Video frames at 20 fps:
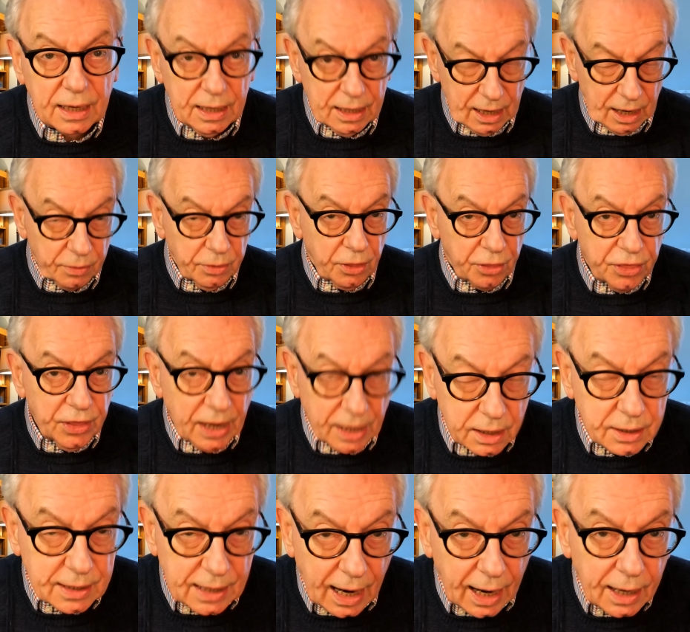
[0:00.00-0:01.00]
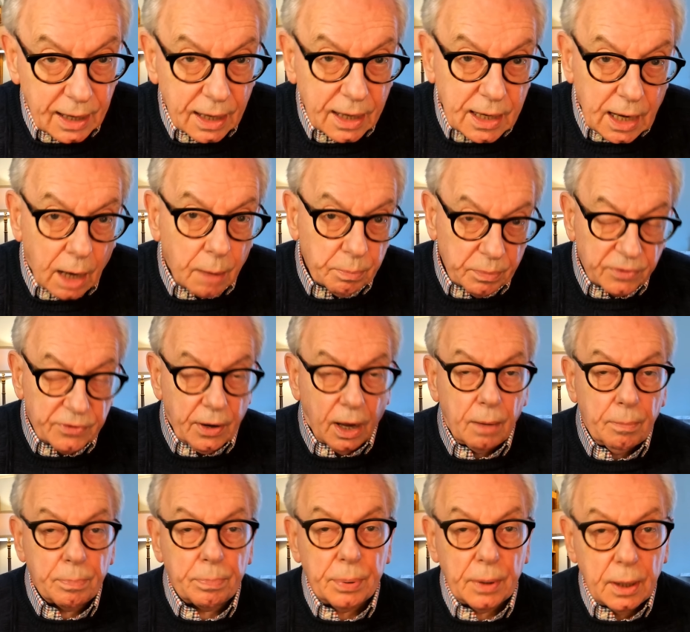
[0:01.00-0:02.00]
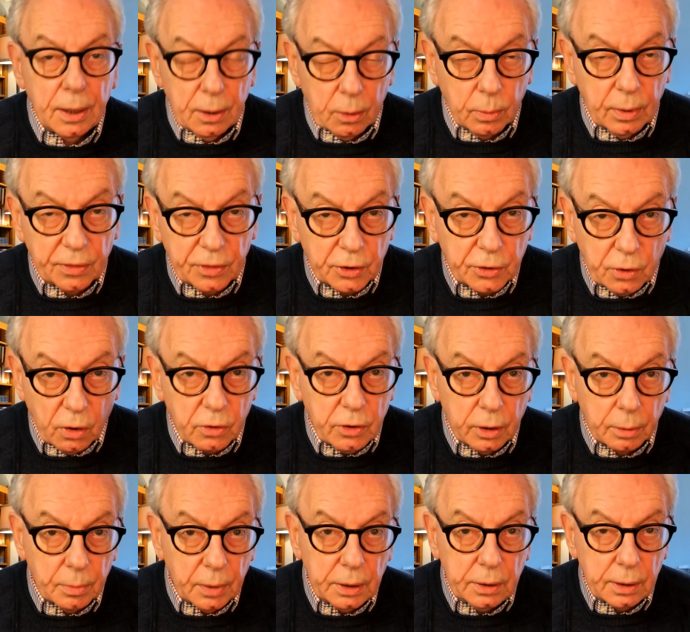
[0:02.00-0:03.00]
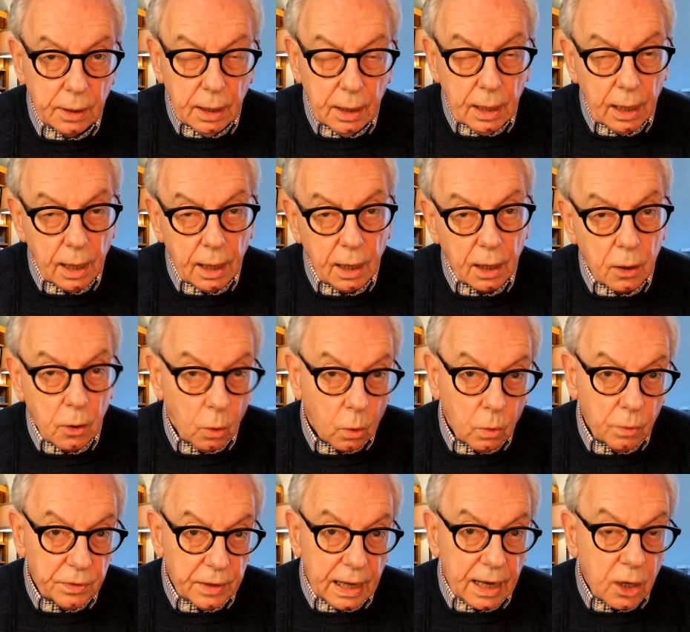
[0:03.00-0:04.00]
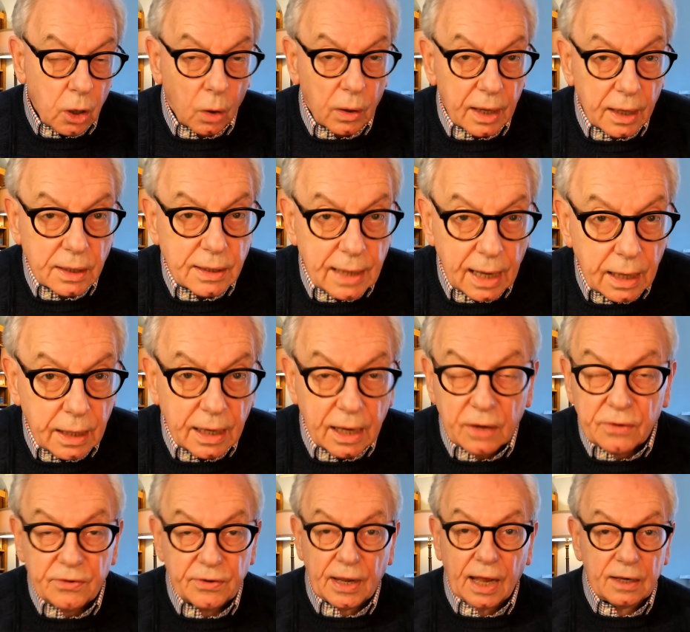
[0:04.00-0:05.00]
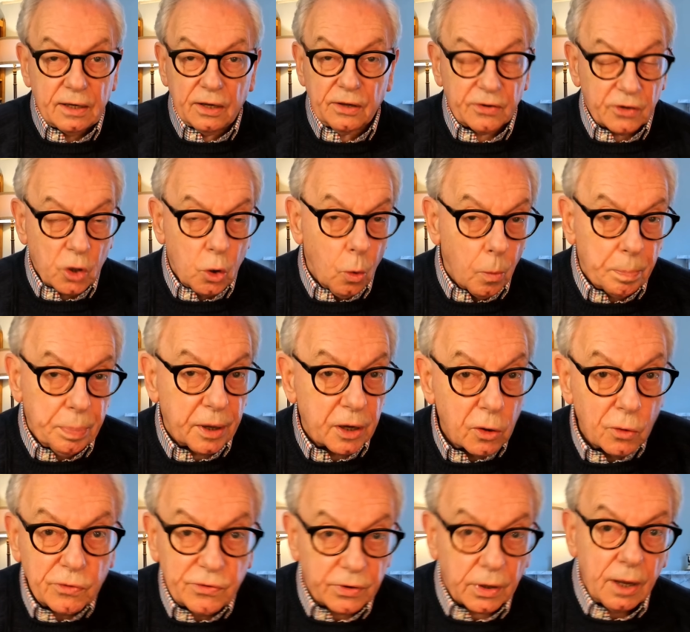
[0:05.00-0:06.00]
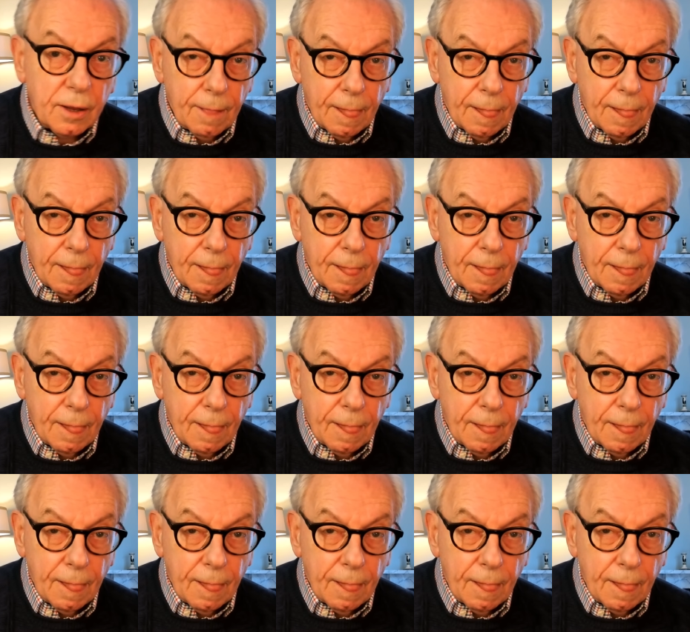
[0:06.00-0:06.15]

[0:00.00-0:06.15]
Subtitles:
And the think tank comes up with a document called the Collectanea Satis Copiosa,